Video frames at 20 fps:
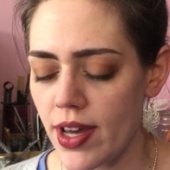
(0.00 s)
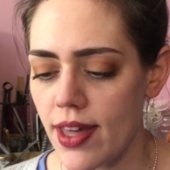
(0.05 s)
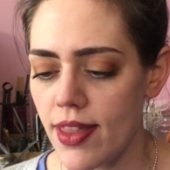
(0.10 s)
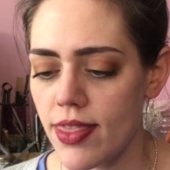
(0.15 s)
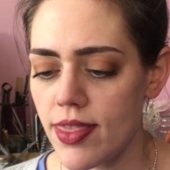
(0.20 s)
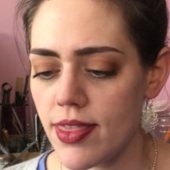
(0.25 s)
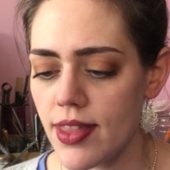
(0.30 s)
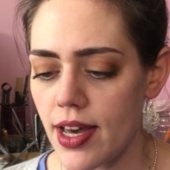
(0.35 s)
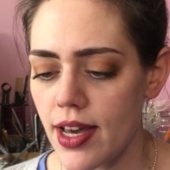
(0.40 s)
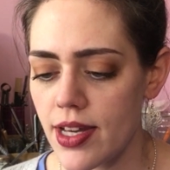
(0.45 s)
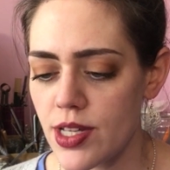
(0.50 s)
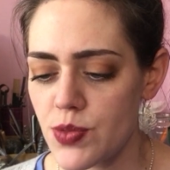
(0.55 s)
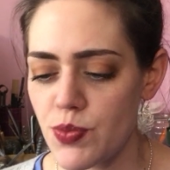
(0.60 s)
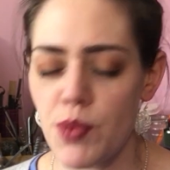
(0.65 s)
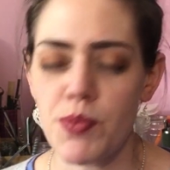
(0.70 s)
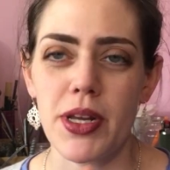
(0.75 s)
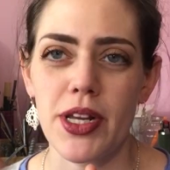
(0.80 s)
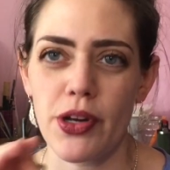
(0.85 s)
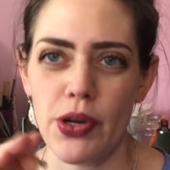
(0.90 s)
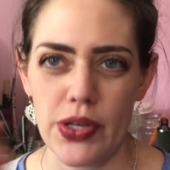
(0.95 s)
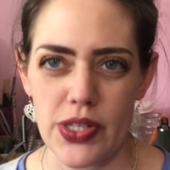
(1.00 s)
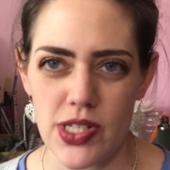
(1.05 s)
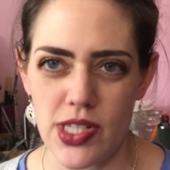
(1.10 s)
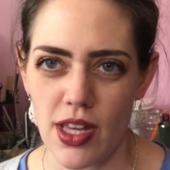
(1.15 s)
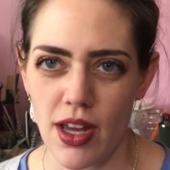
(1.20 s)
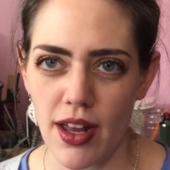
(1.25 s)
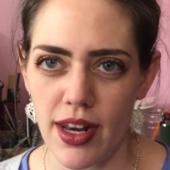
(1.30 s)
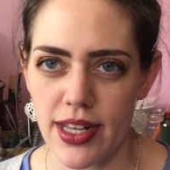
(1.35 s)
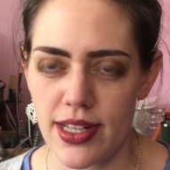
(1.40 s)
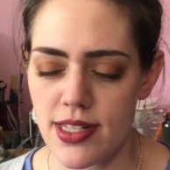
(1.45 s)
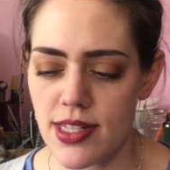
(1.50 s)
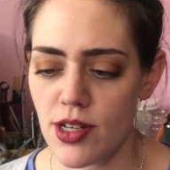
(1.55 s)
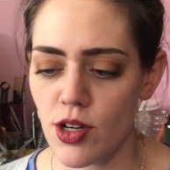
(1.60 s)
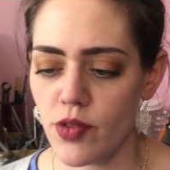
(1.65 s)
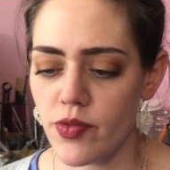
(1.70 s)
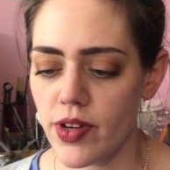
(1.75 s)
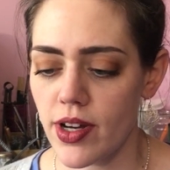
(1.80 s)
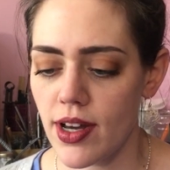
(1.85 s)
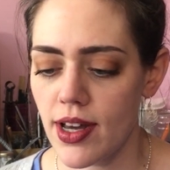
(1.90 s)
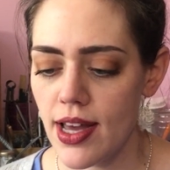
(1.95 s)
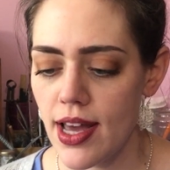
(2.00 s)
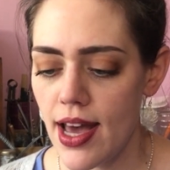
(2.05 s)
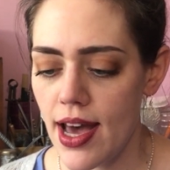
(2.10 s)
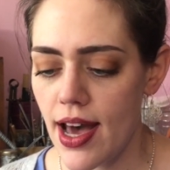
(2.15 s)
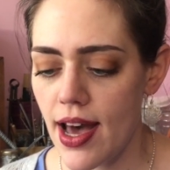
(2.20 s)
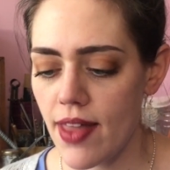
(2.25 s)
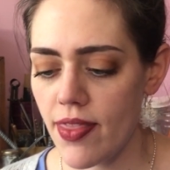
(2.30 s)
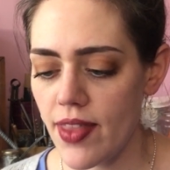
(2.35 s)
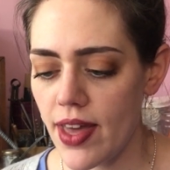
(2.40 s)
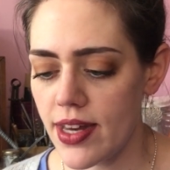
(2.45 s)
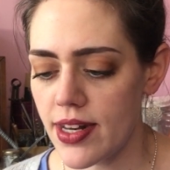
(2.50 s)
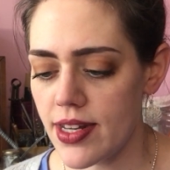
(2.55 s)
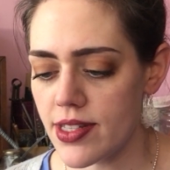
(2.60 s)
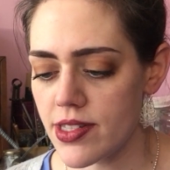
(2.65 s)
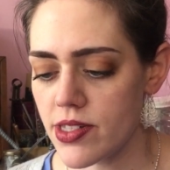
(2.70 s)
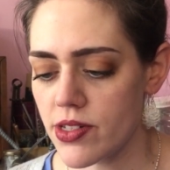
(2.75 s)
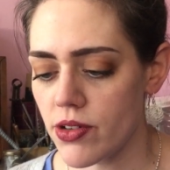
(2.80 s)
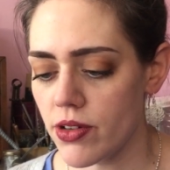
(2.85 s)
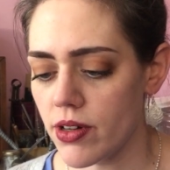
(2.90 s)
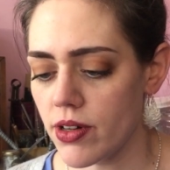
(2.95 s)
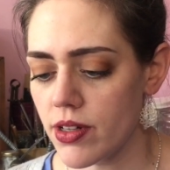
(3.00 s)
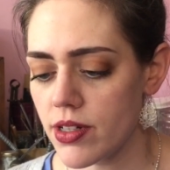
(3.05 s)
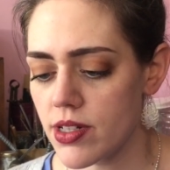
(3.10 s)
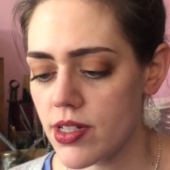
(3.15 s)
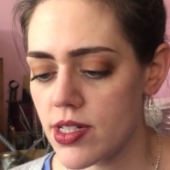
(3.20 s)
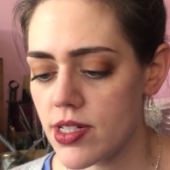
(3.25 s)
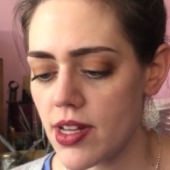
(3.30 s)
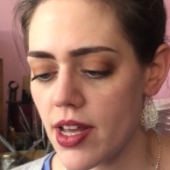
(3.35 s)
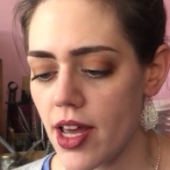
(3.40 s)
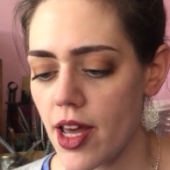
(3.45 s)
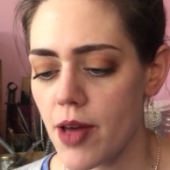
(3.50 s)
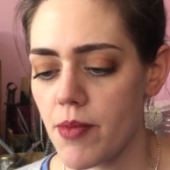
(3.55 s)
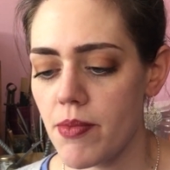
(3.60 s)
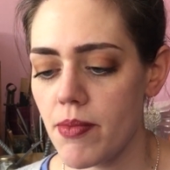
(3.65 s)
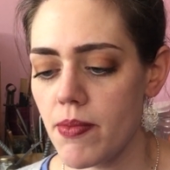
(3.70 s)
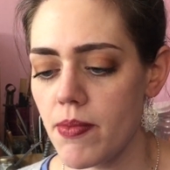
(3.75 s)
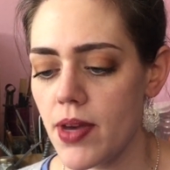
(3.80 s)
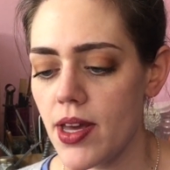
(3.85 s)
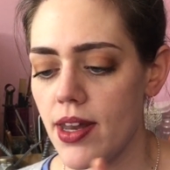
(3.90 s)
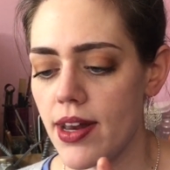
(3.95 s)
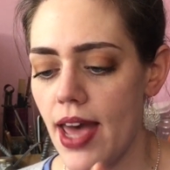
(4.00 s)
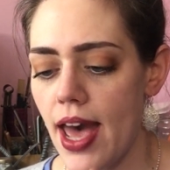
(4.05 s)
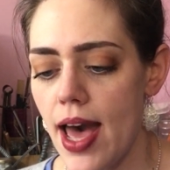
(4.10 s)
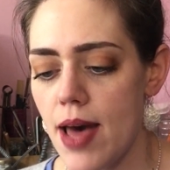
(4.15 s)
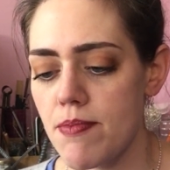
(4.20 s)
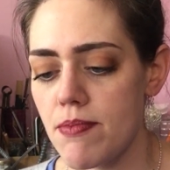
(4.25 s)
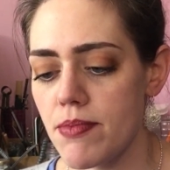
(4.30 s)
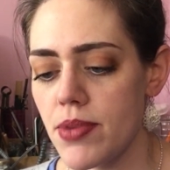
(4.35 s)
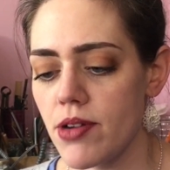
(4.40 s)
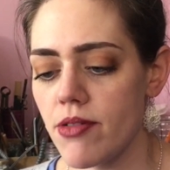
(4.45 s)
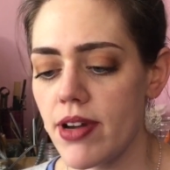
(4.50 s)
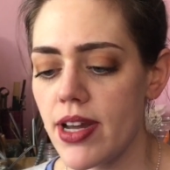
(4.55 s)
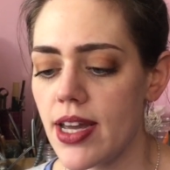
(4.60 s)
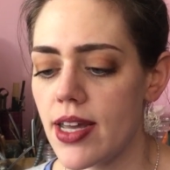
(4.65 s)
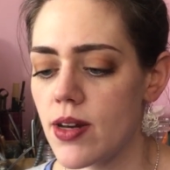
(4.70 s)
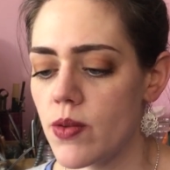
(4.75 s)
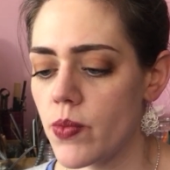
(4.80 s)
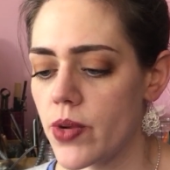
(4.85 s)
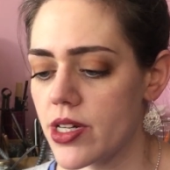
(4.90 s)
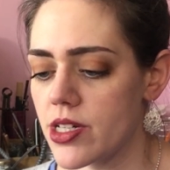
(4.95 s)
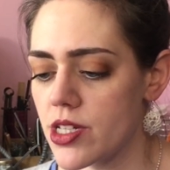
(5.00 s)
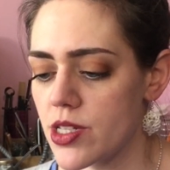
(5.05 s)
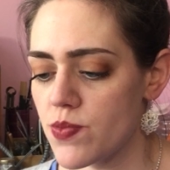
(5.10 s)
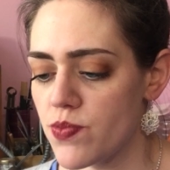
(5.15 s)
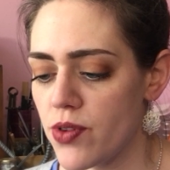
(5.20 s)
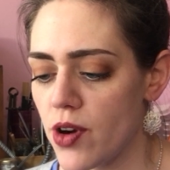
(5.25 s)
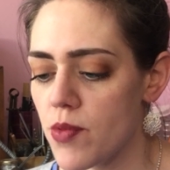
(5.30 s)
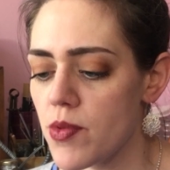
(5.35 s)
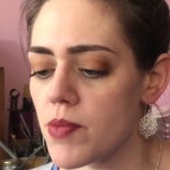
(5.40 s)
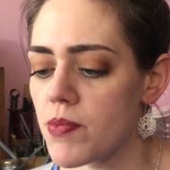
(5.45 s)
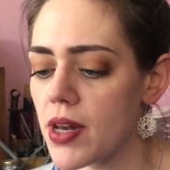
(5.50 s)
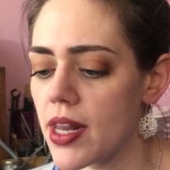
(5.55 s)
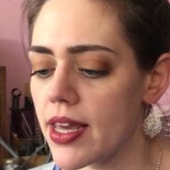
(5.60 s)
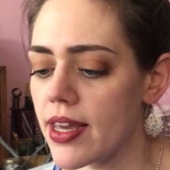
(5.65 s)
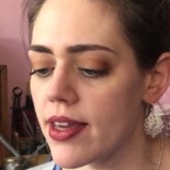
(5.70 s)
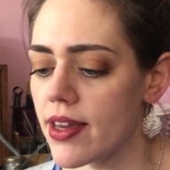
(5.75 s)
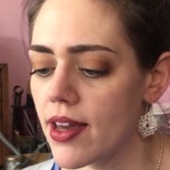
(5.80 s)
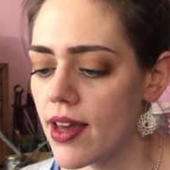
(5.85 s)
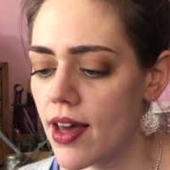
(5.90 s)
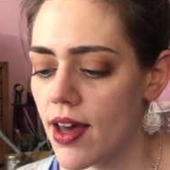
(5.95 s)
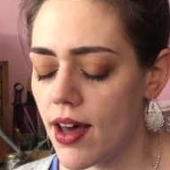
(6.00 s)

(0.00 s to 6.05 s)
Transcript: in there. It's probably not sterling silver. And then it's got an amber in, which is probably